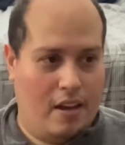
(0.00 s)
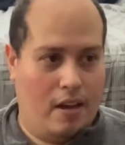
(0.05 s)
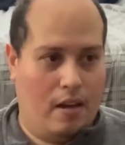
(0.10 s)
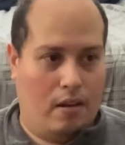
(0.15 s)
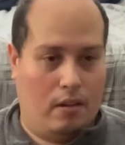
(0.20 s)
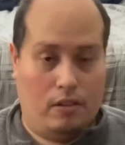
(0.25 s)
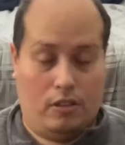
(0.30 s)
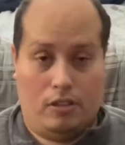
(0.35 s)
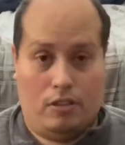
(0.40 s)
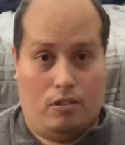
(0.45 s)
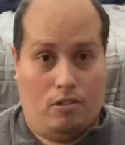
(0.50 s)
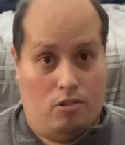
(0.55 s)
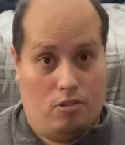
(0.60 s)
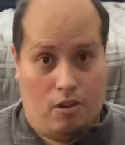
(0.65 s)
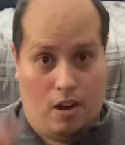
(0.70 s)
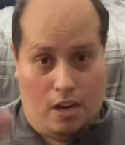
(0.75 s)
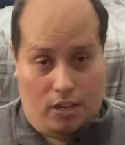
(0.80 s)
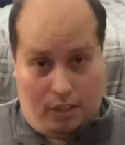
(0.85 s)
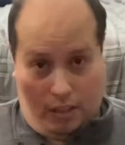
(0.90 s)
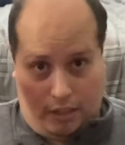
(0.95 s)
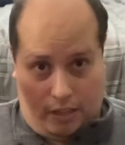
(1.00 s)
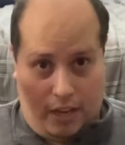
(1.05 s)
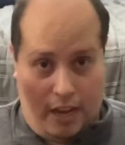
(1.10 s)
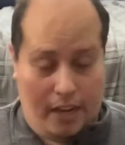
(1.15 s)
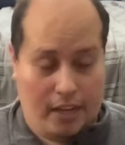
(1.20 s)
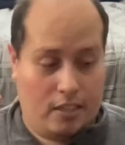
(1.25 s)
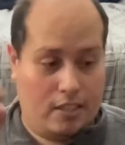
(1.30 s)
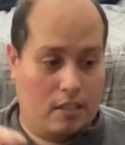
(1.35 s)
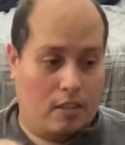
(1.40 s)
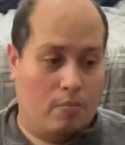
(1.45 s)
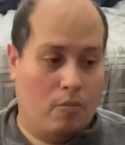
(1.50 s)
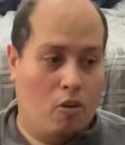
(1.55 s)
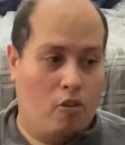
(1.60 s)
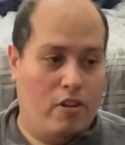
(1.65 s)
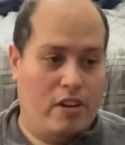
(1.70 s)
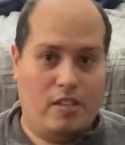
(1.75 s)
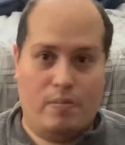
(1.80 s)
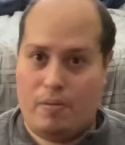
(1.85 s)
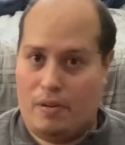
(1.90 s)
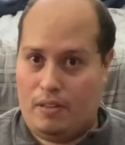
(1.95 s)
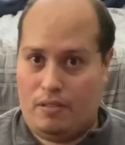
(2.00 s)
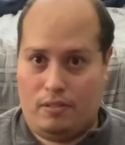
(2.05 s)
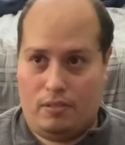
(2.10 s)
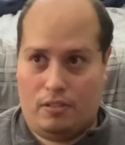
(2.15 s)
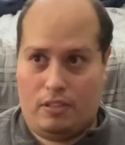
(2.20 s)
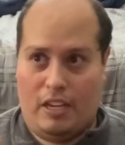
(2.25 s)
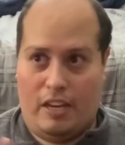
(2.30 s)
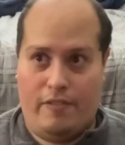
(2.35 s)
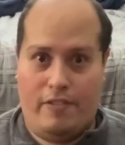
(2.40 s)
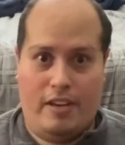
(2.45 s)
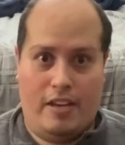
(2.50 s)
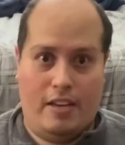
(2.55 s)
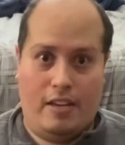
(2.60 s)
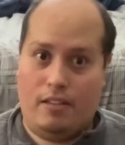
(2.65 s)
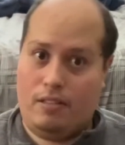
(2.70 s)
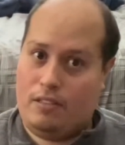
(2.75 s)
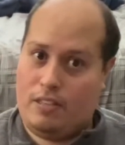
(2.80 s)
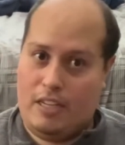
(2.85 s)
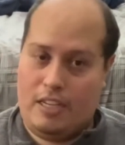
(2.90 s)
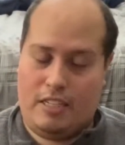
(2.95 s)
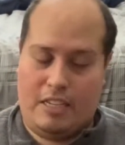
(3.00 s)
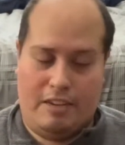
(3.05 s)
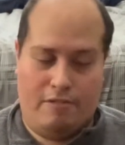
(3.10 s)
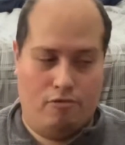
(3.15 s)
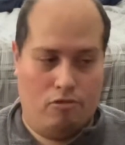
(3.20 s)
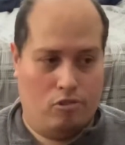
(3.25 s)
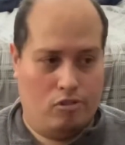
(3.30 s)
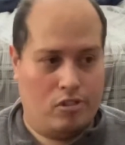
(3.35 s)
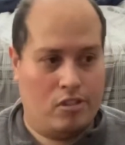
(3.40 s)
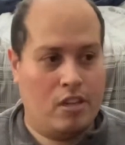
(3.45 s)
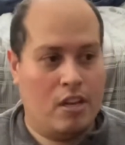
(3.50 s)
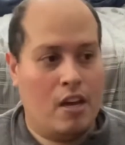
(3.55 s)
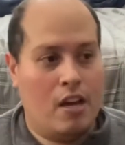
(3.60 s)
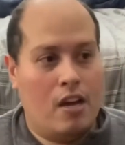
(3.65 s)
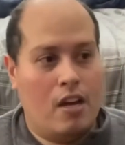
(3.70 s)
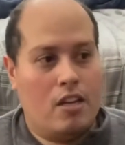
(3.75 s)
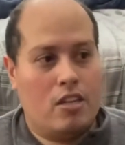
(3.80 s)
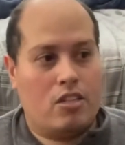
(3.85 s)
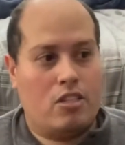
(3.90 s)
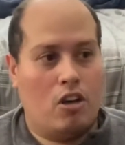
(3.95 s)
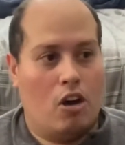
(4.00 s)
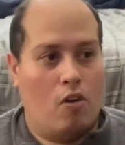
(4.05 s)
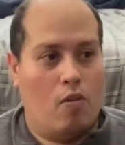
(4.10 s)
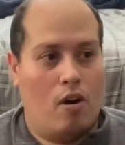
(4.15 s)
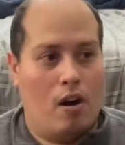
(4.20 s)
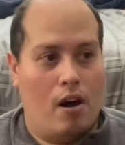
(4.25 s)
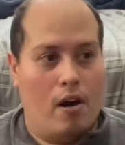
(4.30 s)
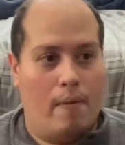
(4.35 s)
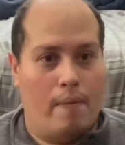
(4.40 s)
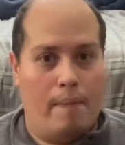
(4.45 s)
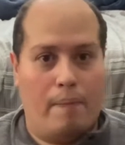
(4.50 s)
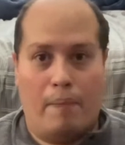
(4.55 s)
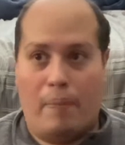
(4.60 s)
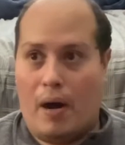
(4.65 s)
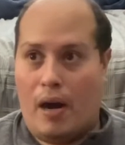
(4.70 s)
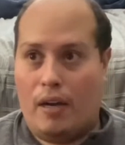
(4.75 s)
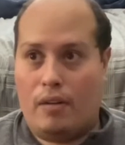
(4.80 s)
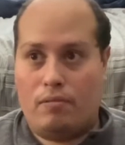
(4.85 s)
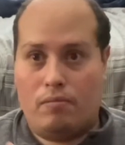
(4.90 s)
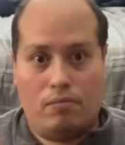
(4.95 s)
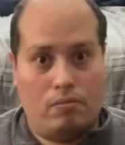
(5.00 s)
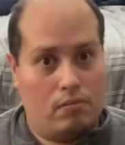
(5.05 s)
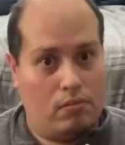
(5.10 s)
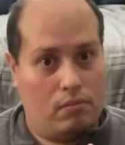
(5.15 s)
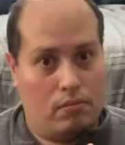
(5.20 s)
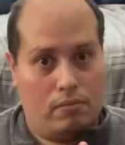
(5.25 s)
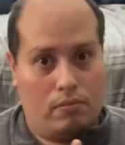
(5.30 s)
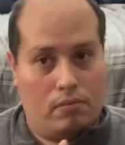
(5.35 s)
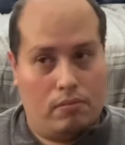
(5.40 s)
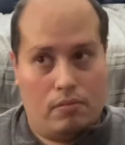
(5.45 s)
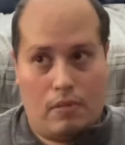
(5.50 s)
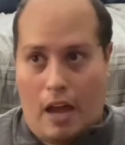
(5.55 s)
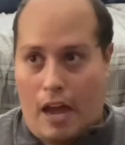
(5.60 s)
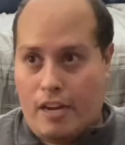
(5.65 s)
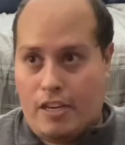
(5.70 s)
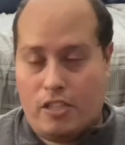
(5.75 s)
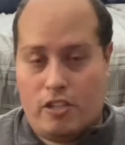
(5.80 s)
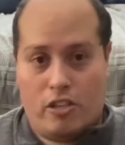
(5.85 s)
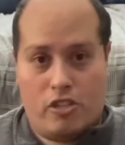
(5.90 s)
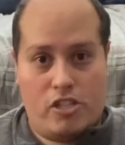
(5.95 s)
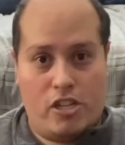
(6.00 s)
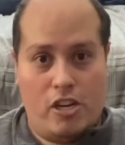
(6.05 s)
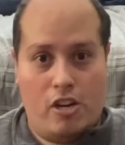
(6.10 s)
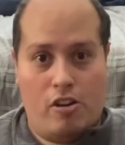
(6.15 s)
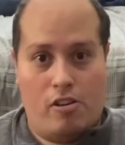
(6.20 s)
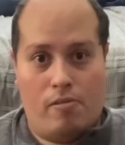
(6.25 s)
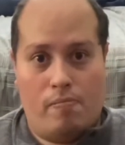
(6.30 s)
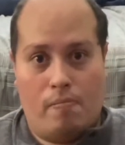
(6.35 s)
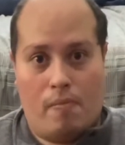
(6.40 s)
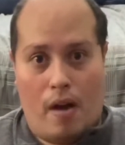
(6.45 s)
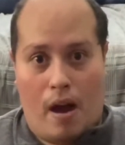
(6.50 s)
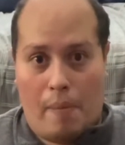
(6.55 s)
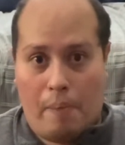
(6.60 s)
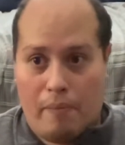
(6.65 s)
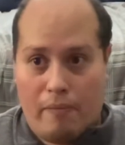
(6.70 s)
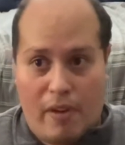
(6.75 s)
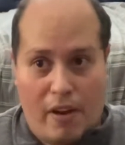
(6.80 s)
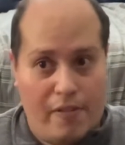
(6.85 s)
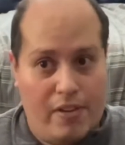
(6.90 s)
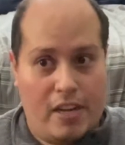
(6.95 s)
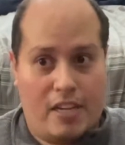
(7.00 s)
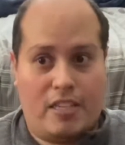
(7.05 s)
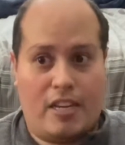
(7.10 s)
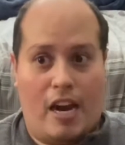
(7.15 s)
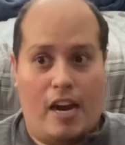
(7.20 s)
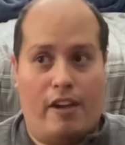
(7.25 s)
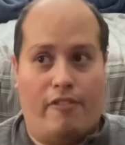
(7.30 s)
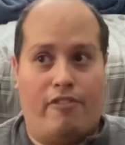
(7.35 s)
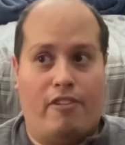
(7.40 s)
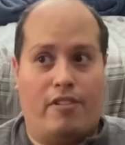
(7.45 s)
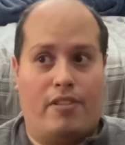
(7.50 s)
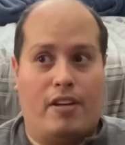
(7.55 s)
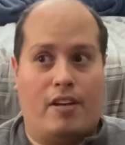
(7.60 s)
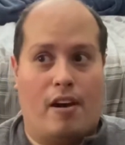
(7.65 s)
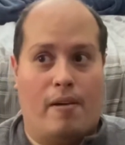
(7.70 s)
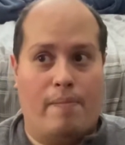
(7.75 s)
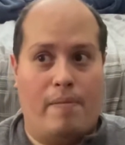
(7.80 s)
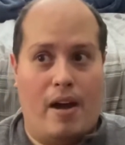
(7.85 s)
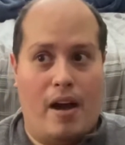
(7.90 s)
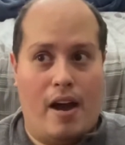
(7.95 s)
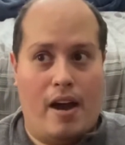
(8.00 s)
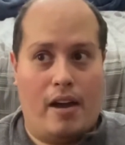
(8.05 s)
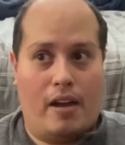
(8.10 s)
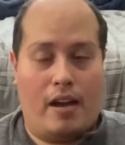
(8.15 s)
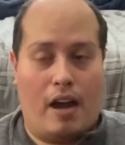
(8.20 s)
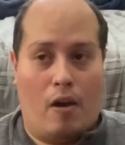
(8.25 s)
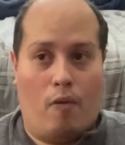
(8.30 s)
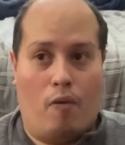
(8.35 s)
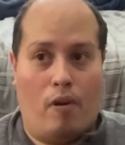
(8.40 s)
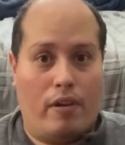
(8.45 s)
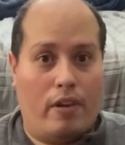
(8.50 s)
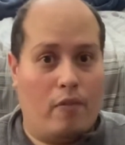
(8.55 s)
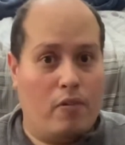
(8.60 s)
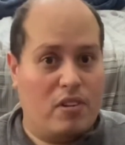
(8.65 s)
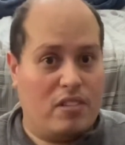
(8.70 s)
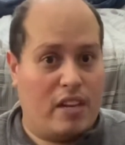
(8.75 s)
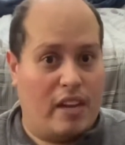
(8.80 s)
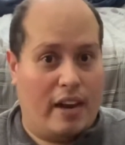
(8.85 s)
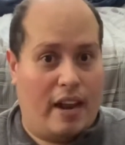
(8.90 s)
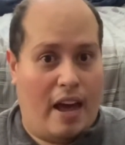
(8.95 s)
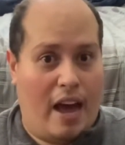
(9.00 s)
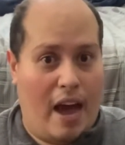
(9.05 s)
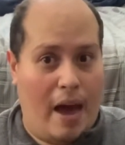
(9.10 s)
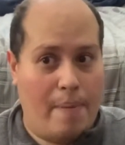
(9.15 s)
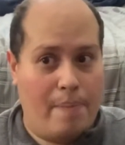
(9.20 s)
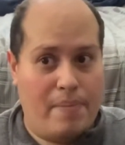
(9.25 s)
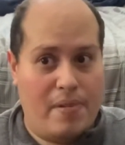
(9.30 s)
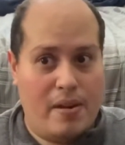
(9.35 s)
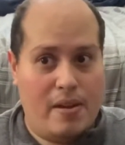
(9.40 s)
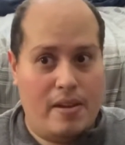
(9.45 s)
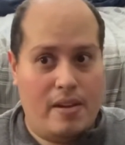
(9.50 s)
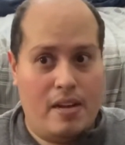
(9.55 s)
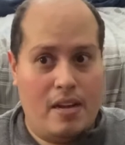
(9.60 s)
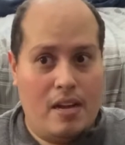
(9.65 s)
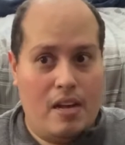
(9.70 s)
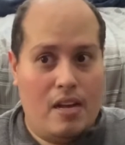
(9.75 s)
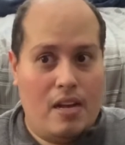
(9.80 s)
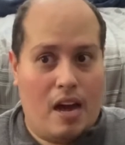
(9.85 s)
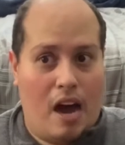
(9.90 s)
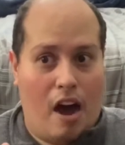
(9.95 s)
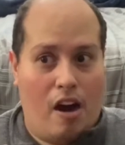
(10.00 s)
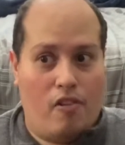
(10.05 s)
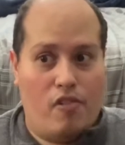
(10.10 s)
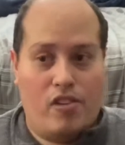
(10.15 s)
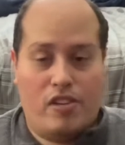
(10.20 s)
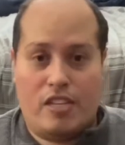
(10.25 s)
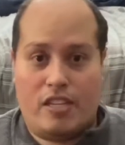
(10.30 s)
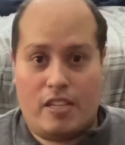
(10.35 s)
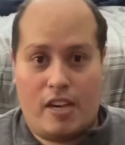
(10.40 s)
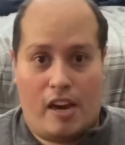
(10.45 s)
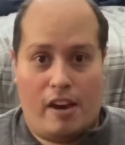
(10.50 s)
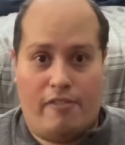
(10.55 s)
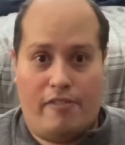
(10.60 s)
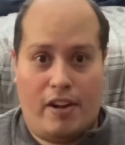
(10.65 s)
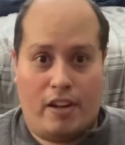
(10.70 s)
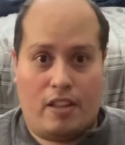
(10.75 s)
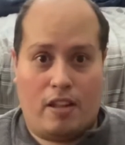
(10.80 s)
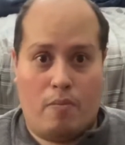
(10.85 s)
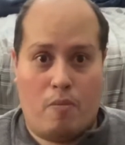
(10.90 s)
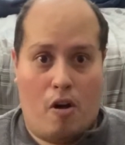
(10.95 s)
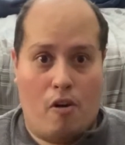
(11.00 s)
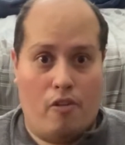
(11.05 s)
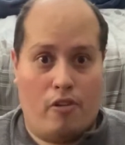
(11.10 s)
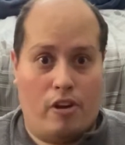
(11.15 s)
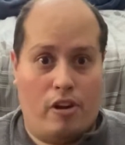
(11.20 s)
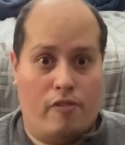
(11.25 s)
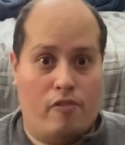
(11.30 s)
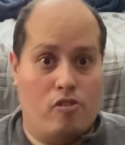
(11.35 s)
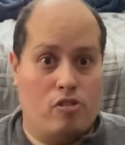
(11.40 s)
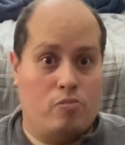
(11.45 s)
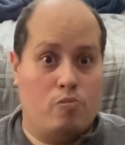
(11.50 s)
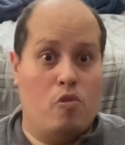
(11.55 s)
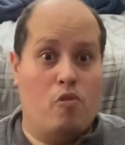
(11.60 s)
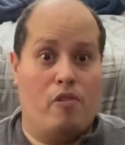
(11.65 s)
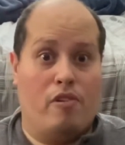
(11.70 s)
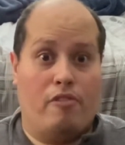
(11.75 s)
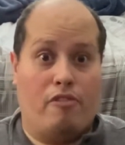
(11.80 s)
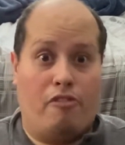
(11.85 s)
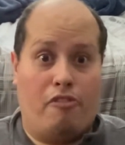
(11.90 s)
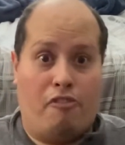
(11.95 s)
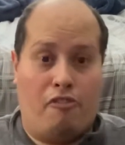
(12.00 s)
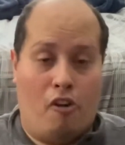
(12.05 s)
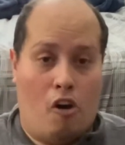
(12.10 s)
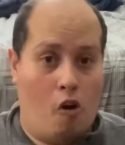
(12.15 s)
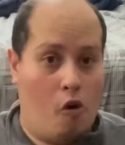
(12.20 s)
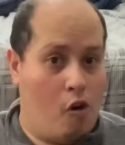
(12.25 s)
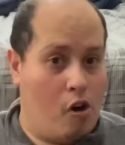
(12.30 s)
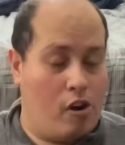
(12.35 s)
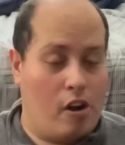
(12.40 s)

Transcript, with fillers: You know, you guys are the kings in the movies, but TV, DC rules. So, um, but Agents of Shield, I'm very excited for it to come back. I wonder what's gonna happen, how this is gonna affect the Marvel universe moving forward.